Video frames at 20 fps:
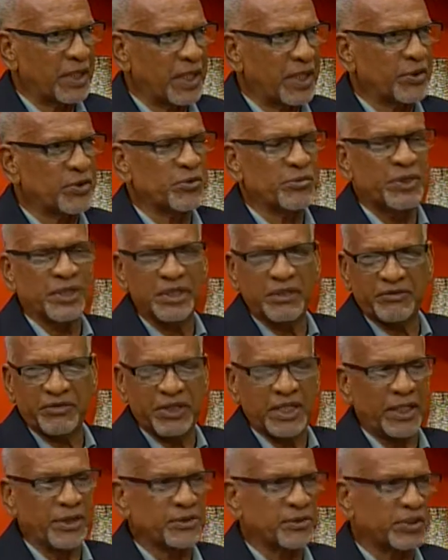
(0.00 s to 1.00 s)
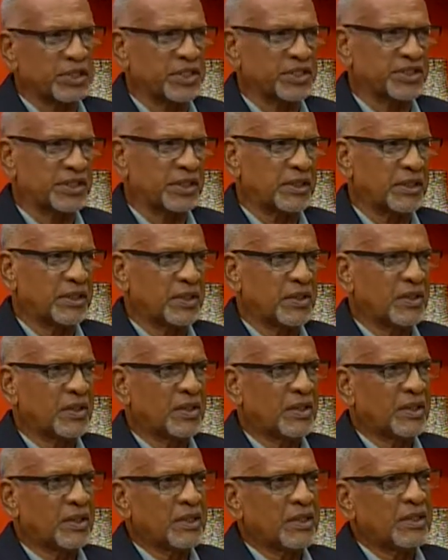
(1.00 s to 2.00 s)
and you believe in education,
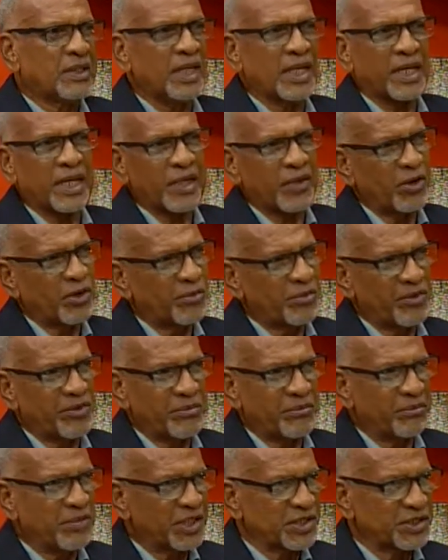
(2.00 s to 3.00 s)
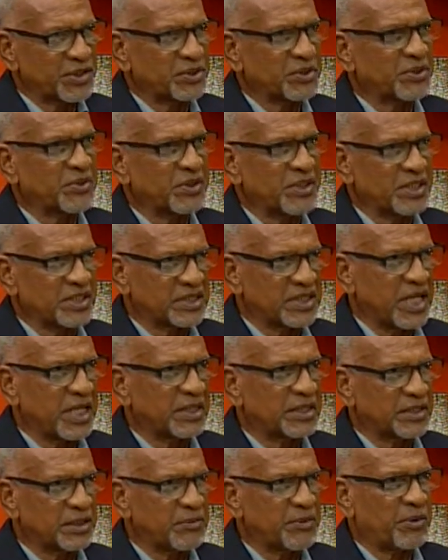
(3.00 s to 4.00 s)
there cannot be much to
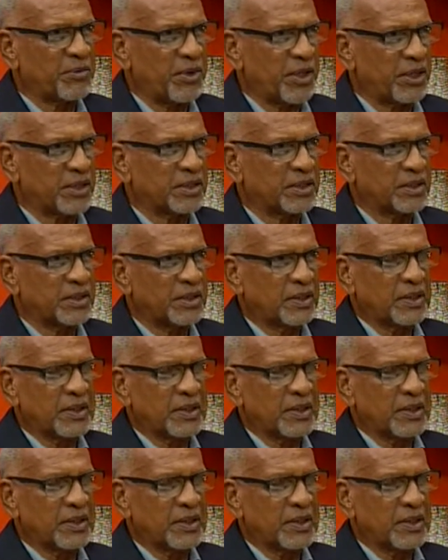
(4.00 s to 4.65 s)
criticize him about.